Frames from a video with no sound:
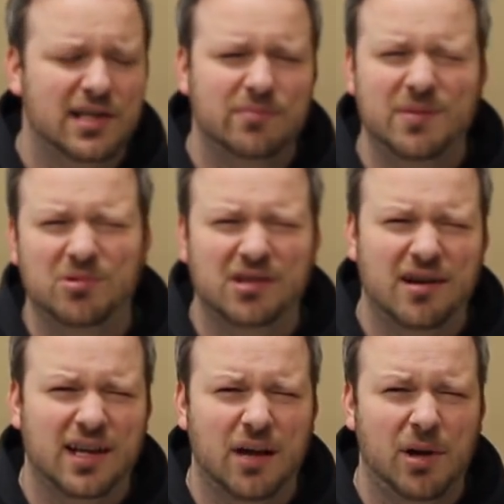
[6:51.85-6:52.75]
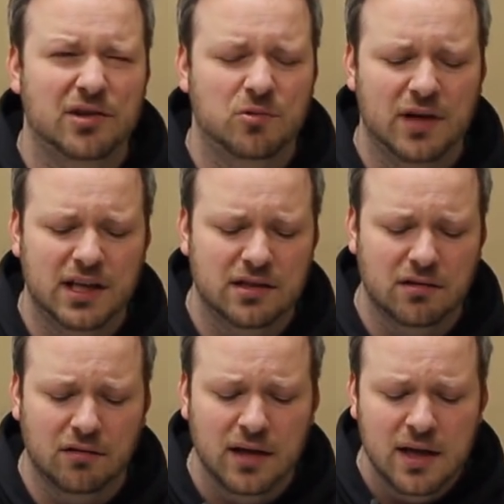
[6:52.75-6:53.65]
Some people talking about
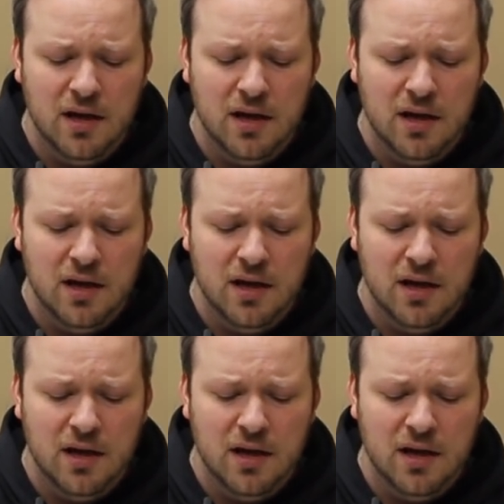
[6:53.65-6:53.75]
22,